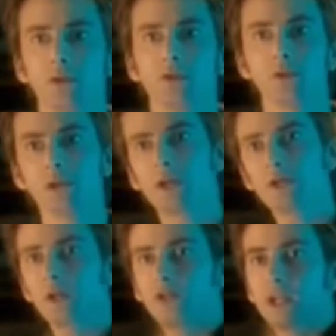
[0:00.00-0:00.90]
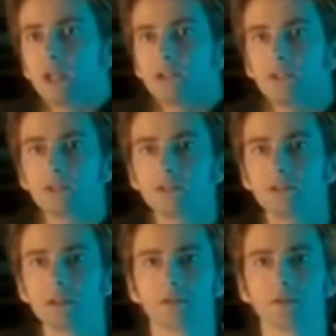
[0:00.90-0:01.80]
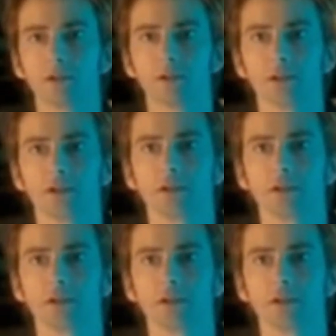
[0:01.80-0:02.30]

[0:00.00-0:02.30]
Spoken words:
You saw me, I changed. Right in front of you.